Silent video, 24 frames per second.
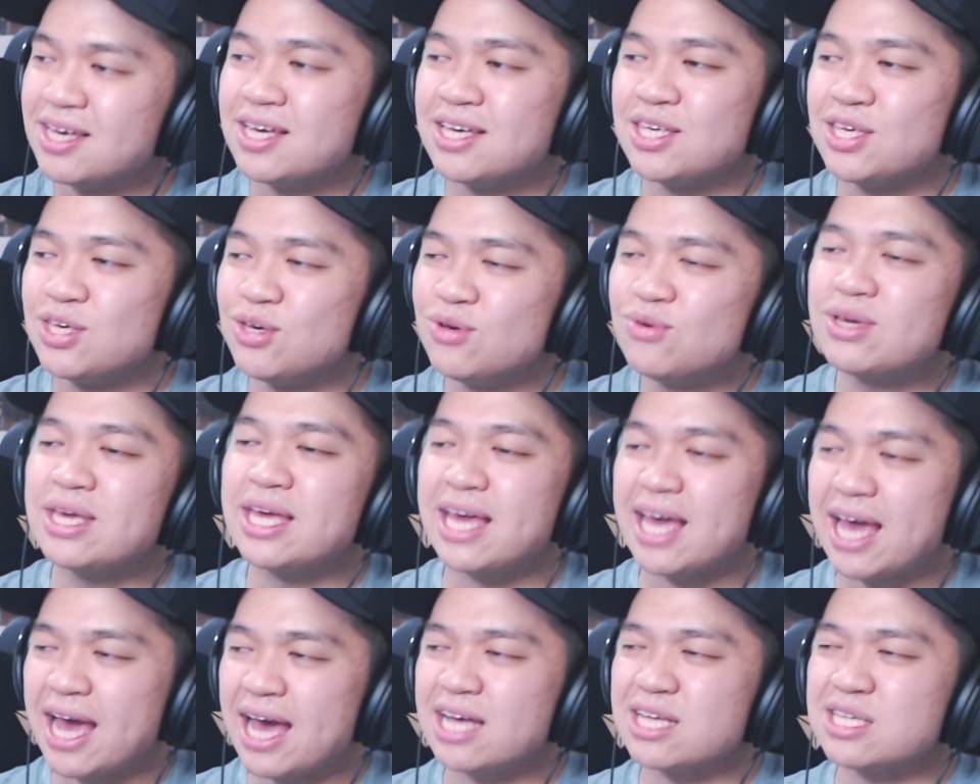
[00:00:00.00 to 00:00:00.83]

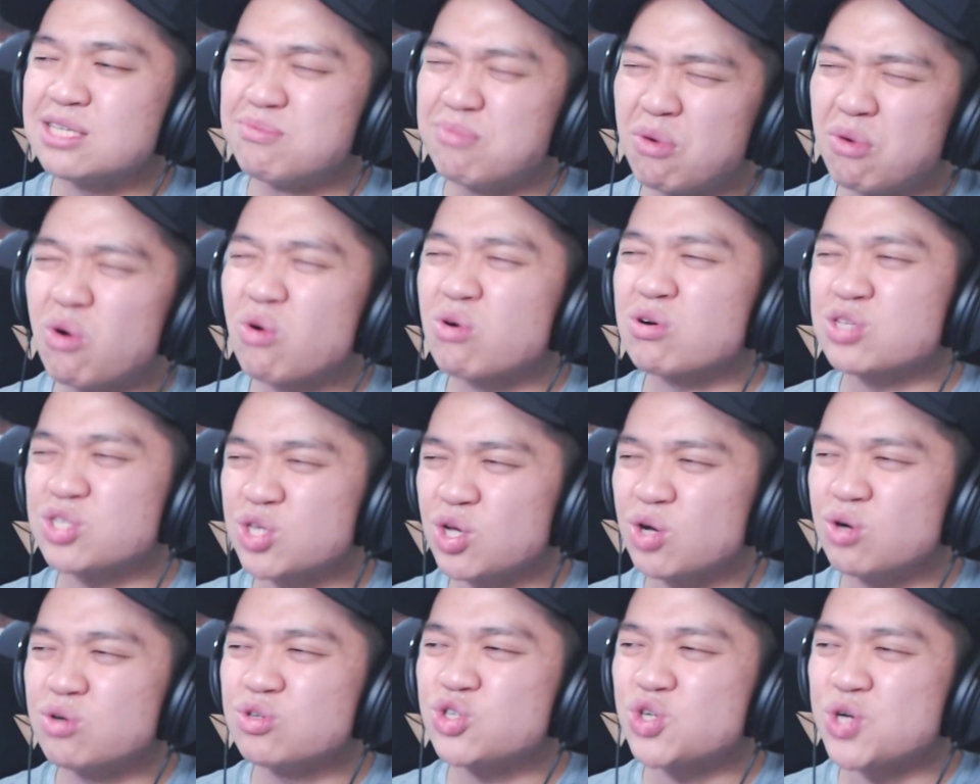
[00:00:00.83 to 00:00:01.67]
Yuki has more
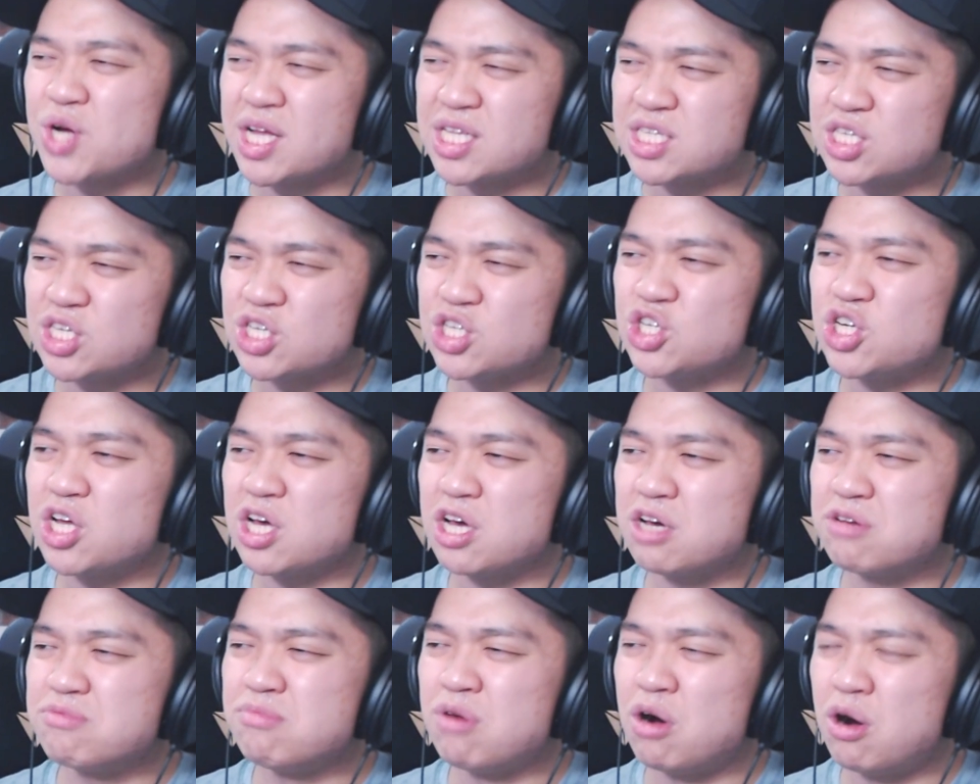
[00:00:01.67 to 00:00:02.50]
so
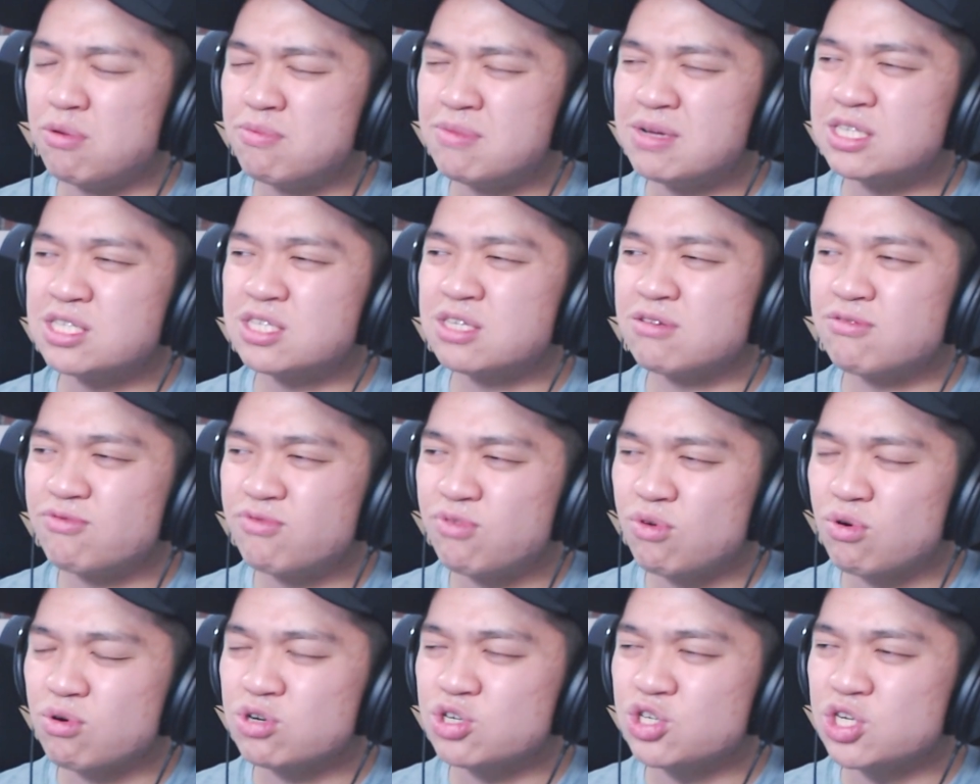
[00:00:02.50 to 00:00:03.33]
transitioning moments,
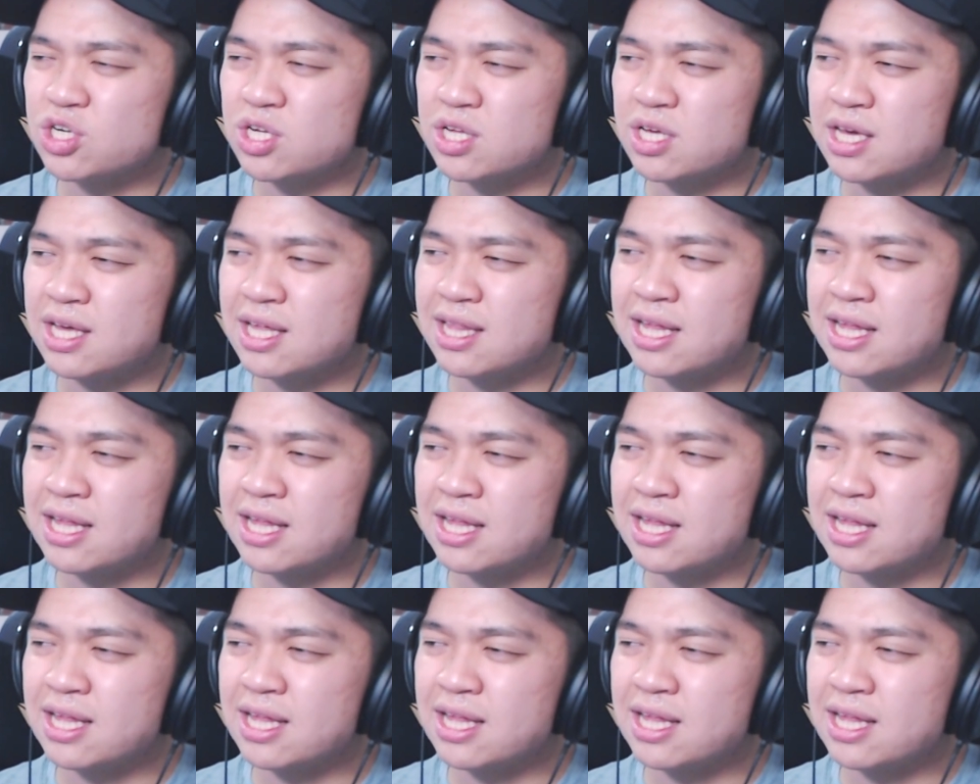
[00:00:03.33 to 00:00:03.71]
unfortunately.